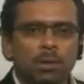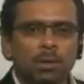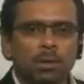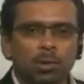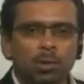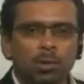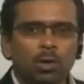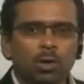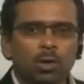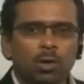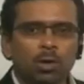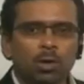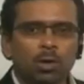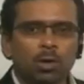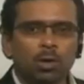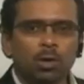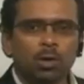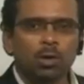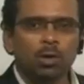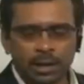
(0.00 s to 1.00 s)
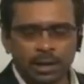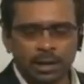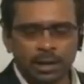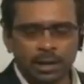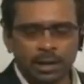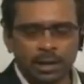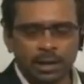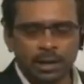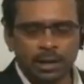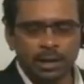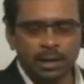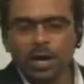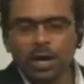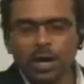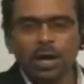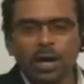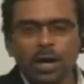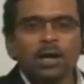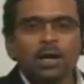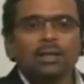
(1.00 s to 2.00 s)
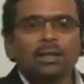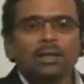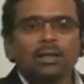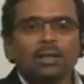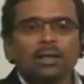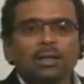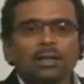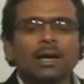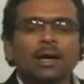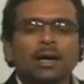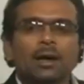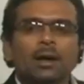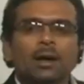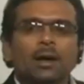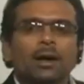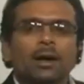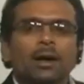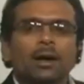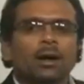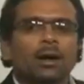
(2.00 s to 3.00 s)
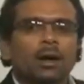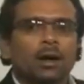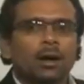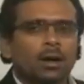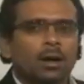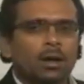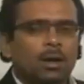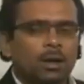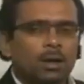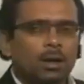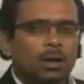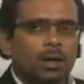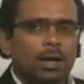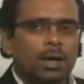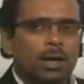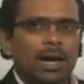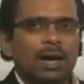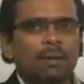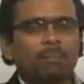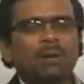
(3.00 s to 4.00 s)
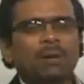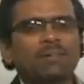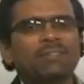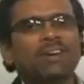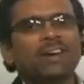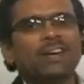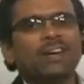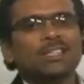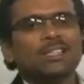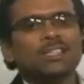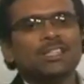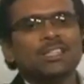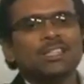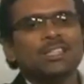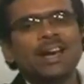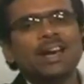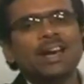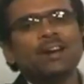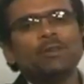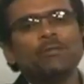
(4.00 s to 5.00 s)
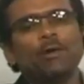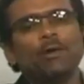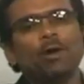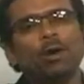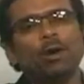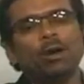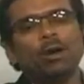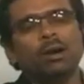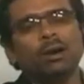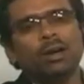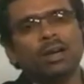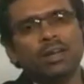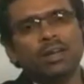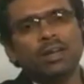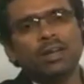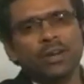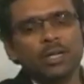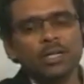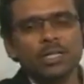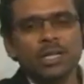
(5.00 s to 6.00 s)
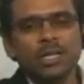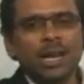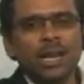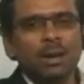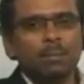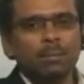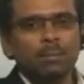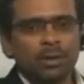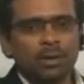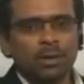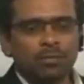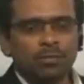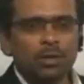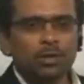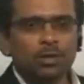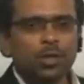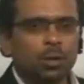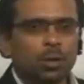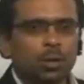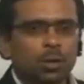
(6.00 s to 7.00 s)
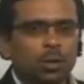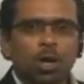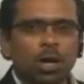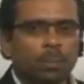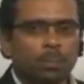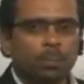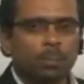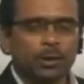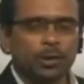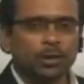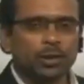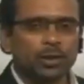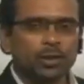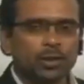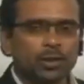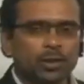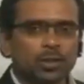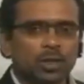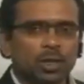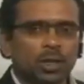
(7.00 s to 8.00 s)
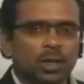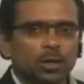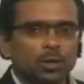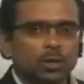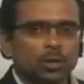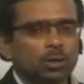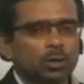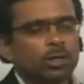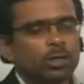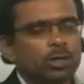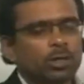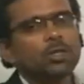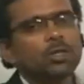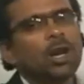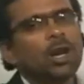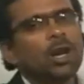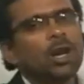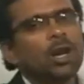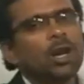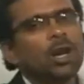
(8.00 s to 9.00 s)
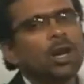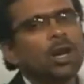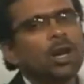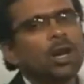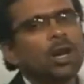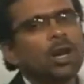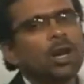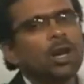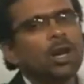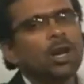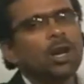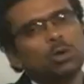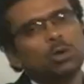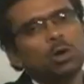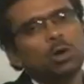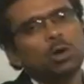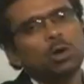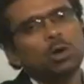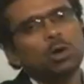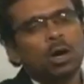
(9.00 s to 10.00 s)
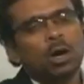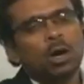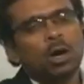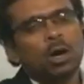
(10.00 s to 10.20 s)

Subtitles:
common mode here, okay, the amplifier is designed for differential mode operations. So it is not supposed to